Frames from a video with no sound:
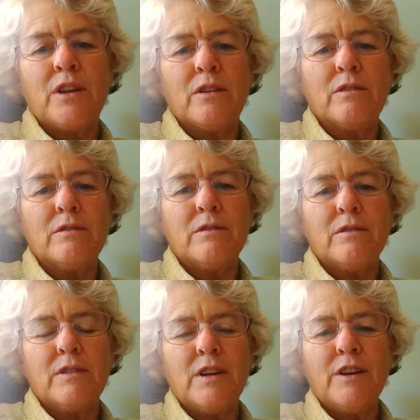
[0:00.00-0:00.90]
you
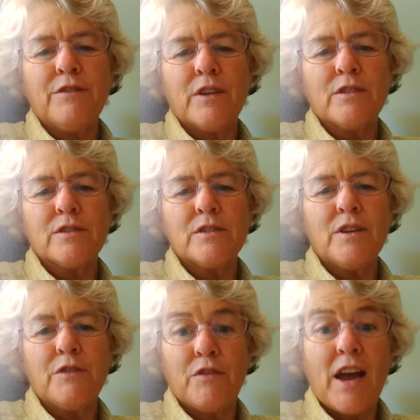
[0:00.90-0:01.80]

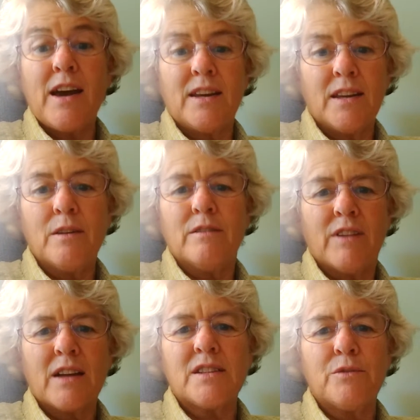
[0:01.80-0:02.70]
if you've had any
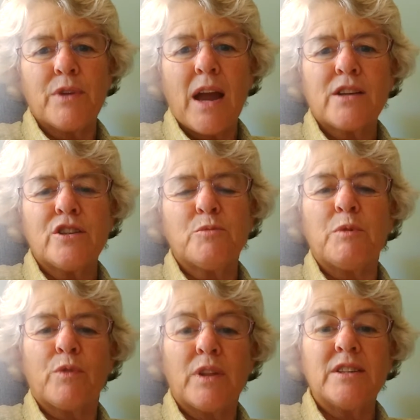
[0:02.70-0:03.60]
vaccine reactions
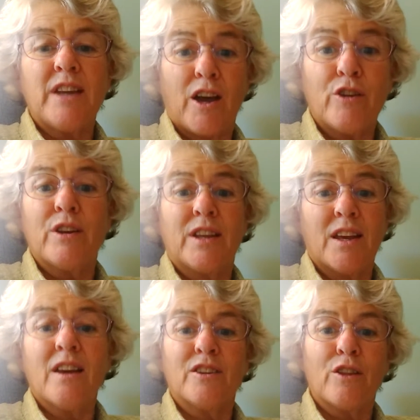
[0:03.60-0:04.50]
before they tell you to
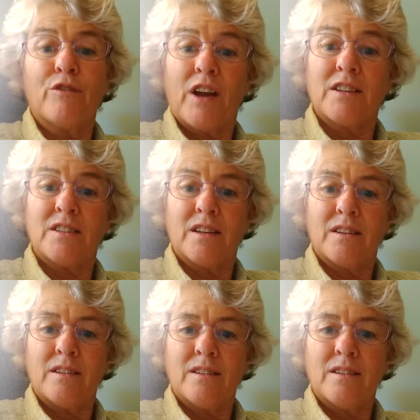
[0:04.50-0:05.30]
get another vaccine?